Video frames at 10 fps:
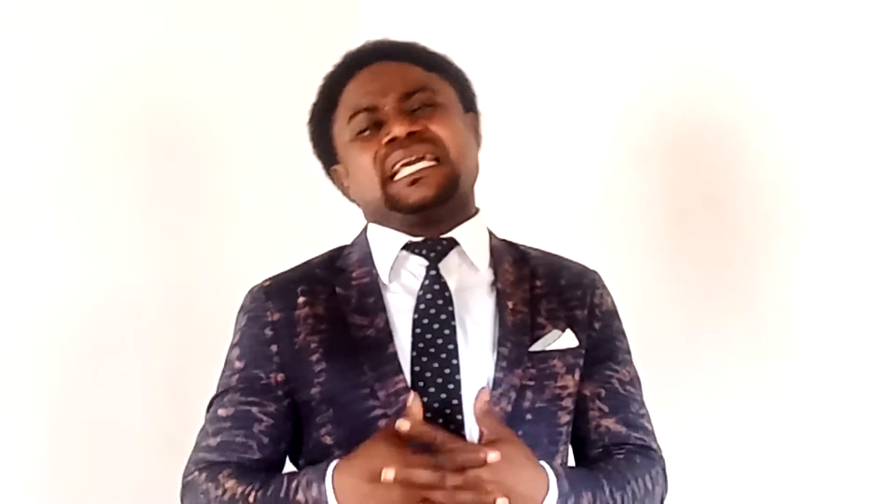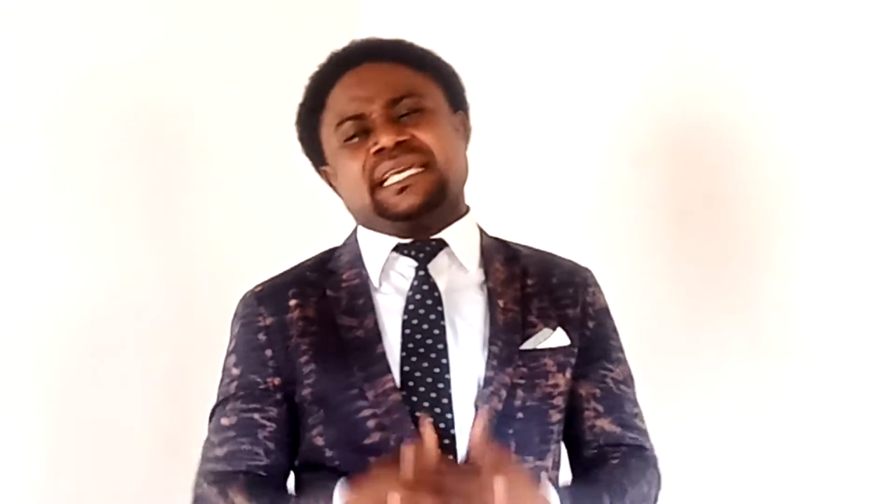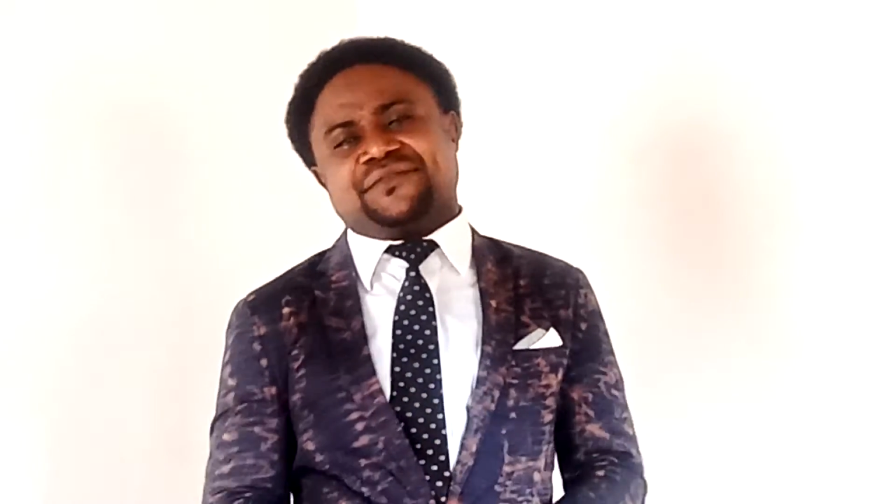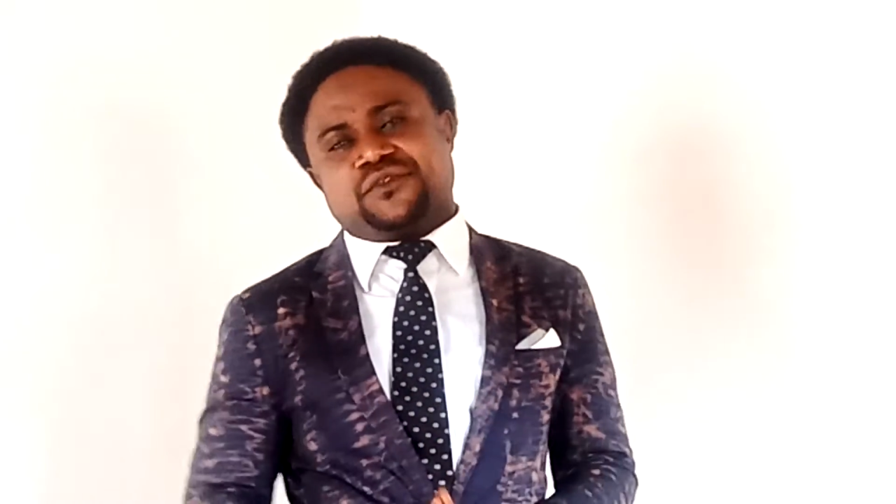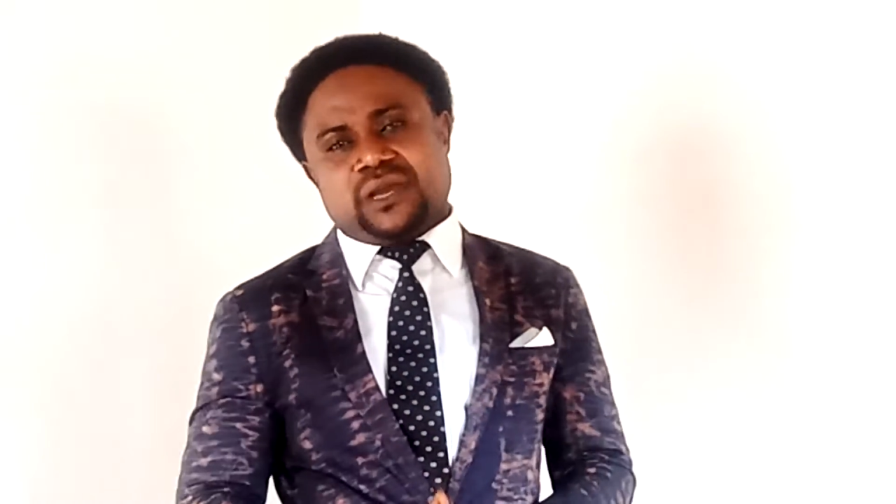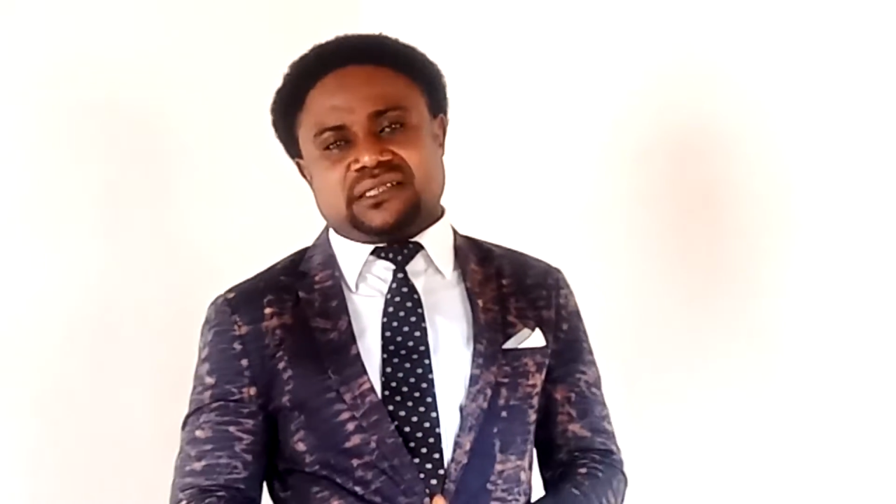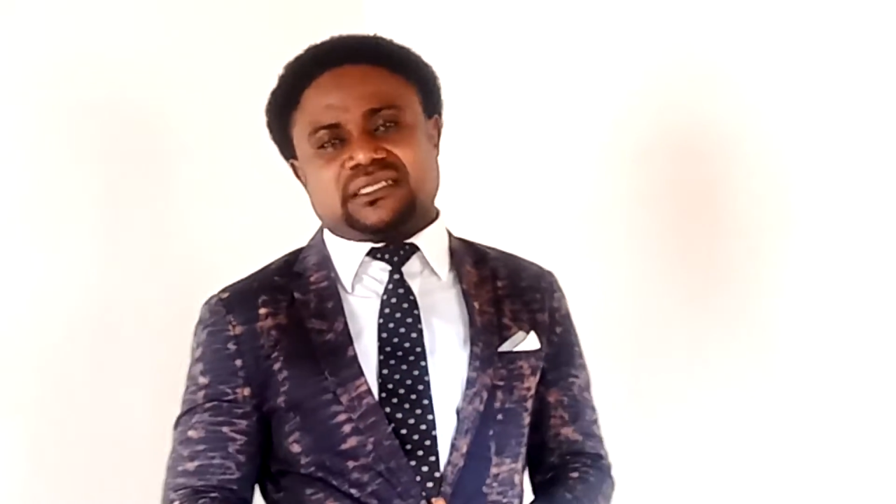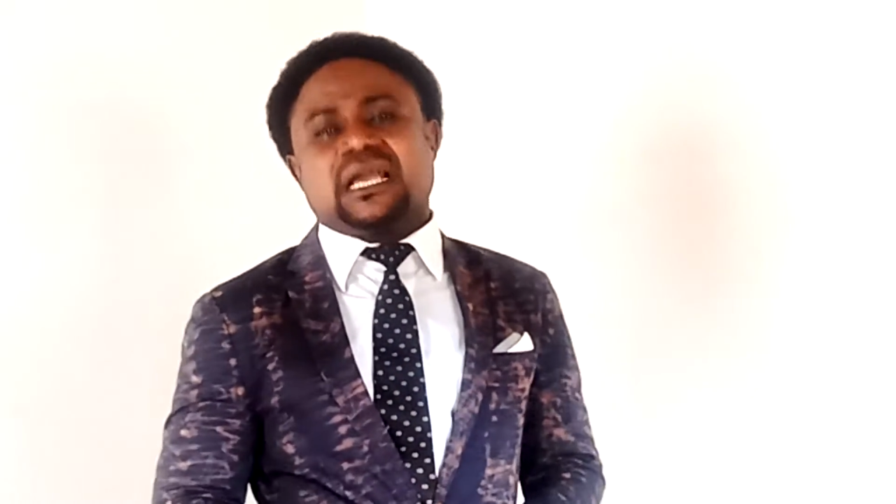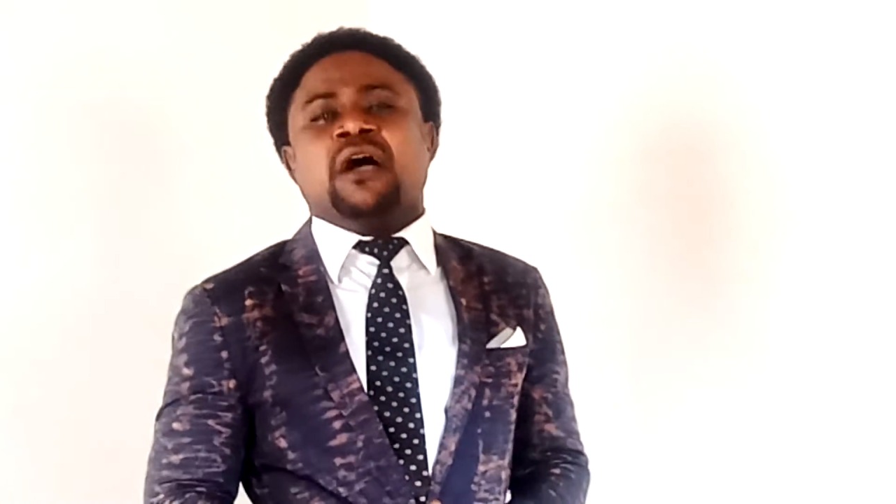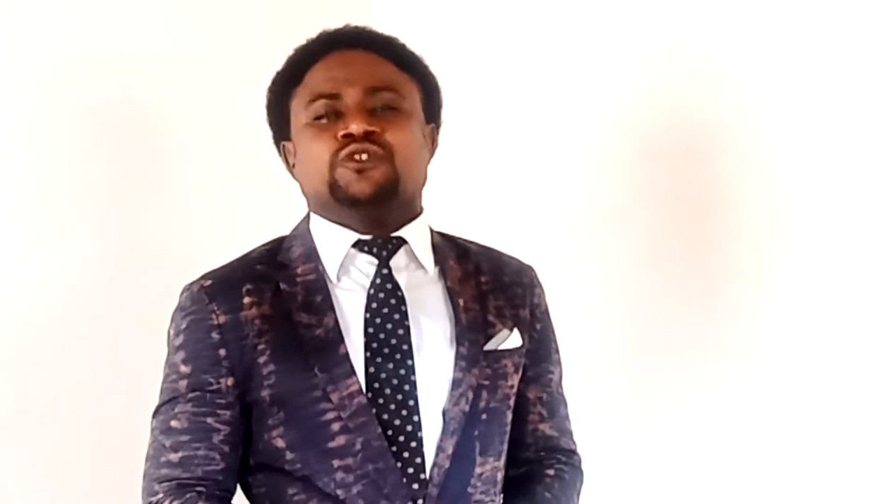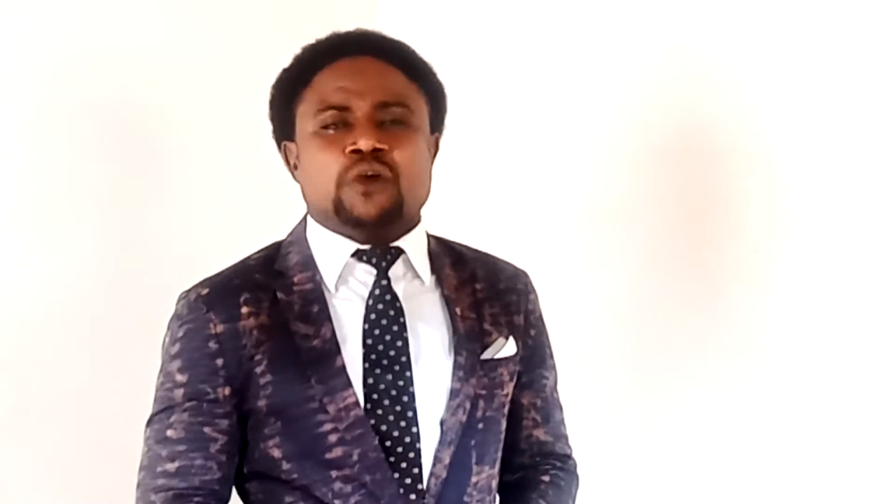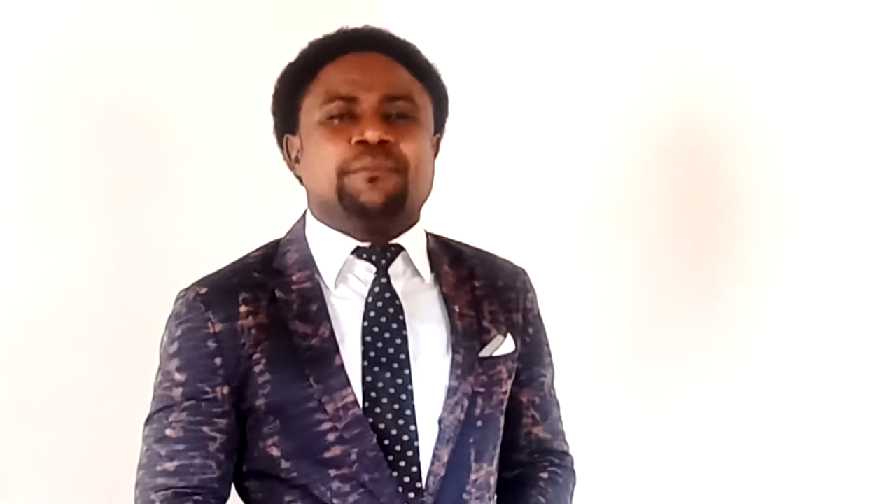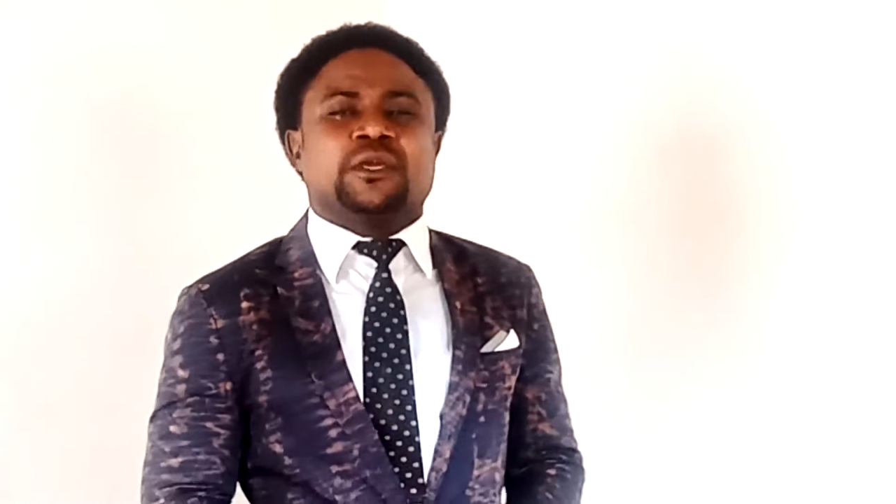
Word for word: influence. You